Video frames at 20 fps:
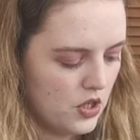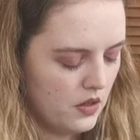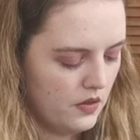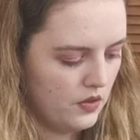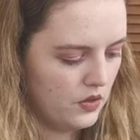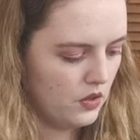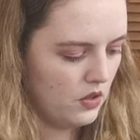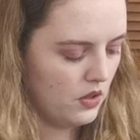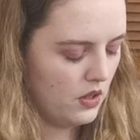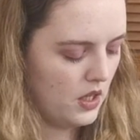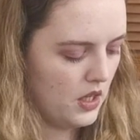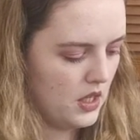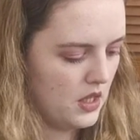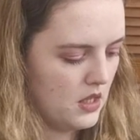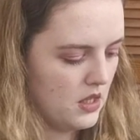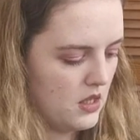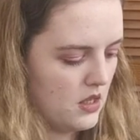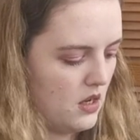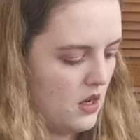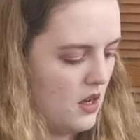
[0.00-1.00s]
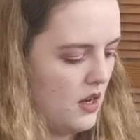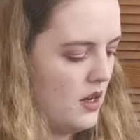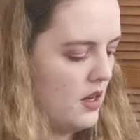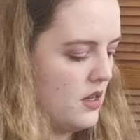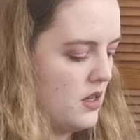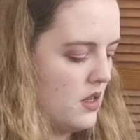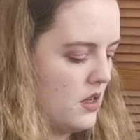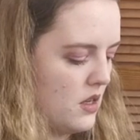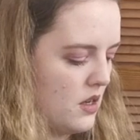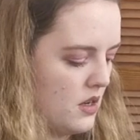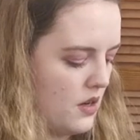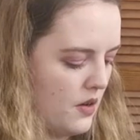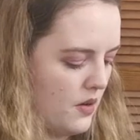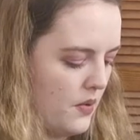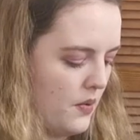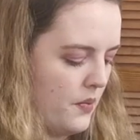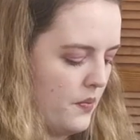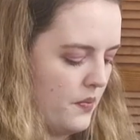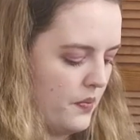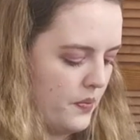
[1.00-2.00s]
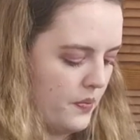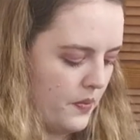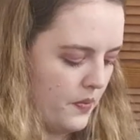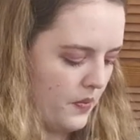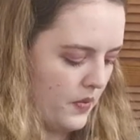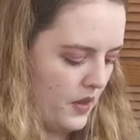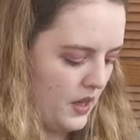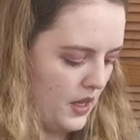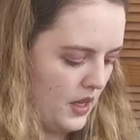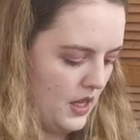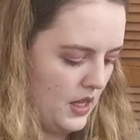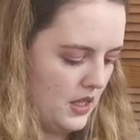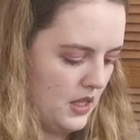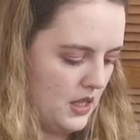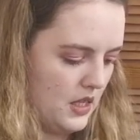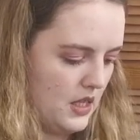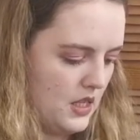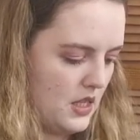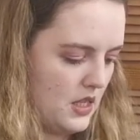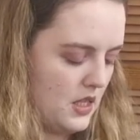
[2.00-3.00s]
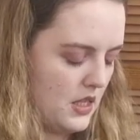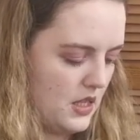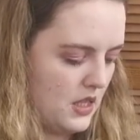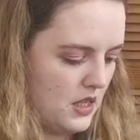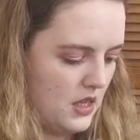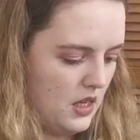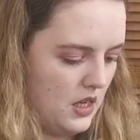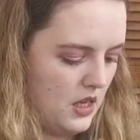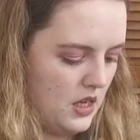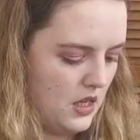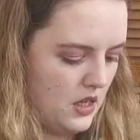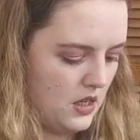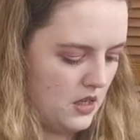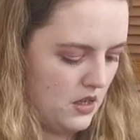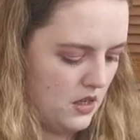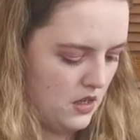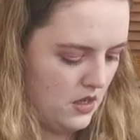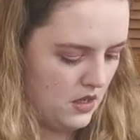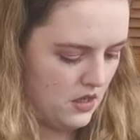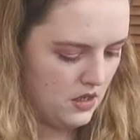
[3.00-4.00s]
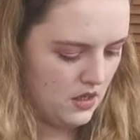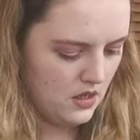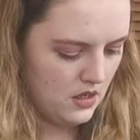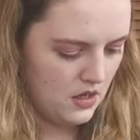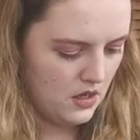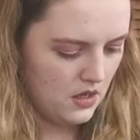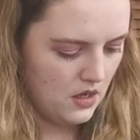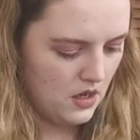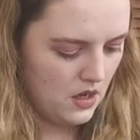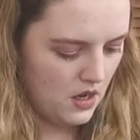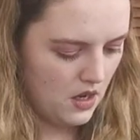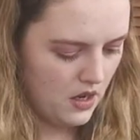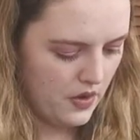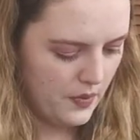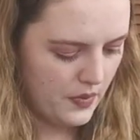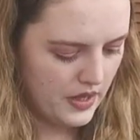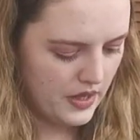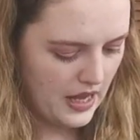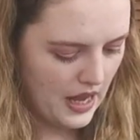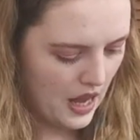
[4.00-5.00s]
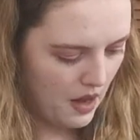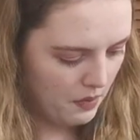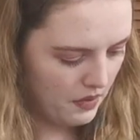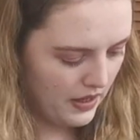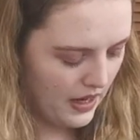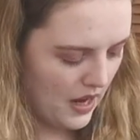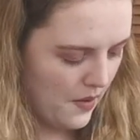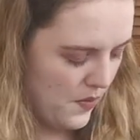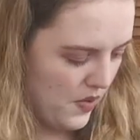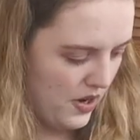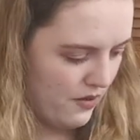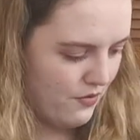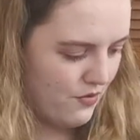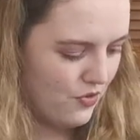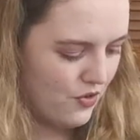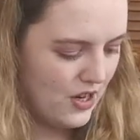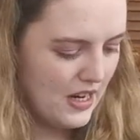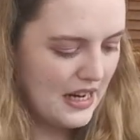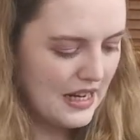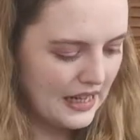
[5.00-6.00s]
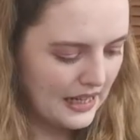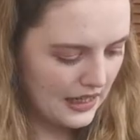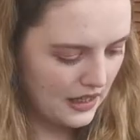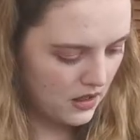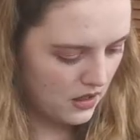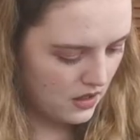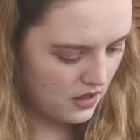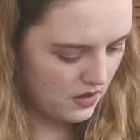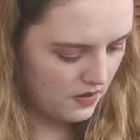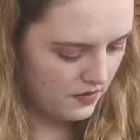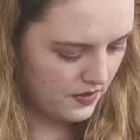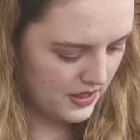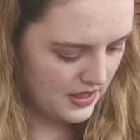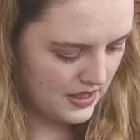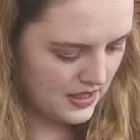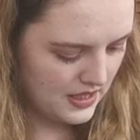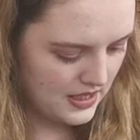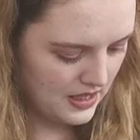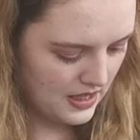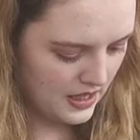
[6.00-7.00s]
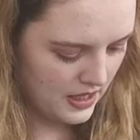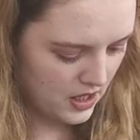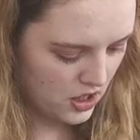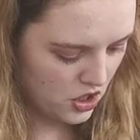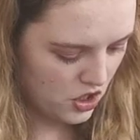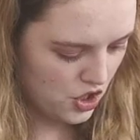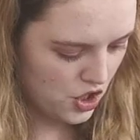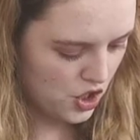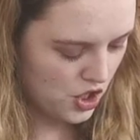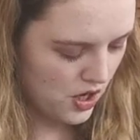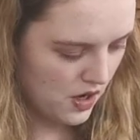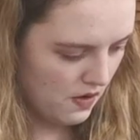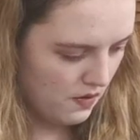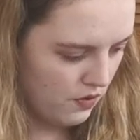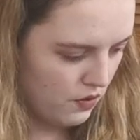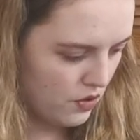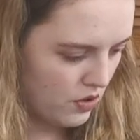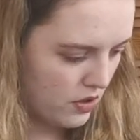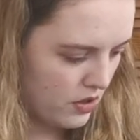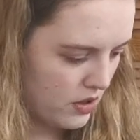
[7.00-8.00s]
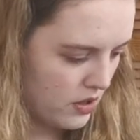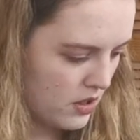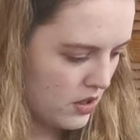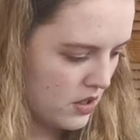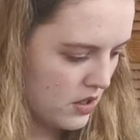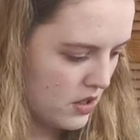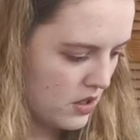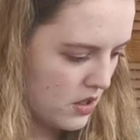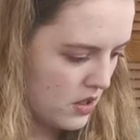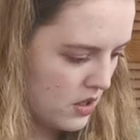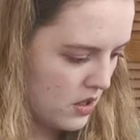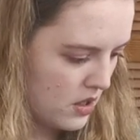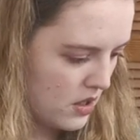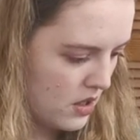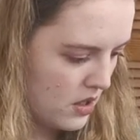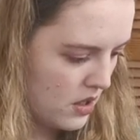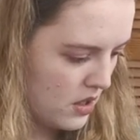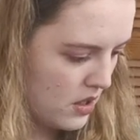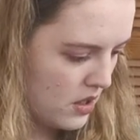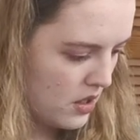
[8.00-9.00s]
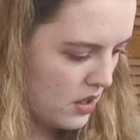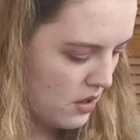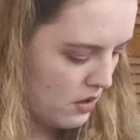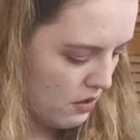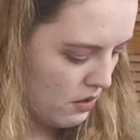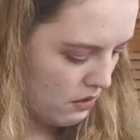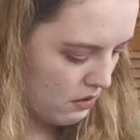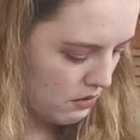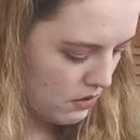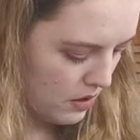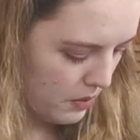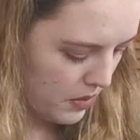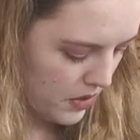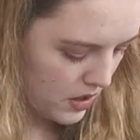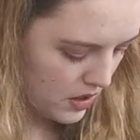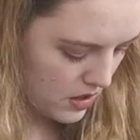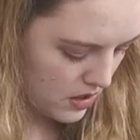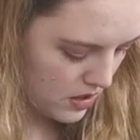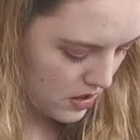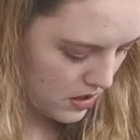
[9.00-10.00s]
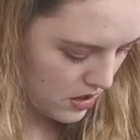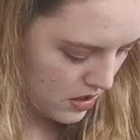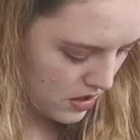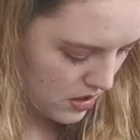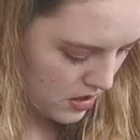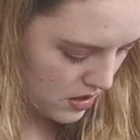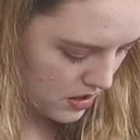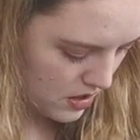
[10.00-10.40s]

chiffon on the inside, and then this stunning the applique. But I really love is this like chevroned ribbon.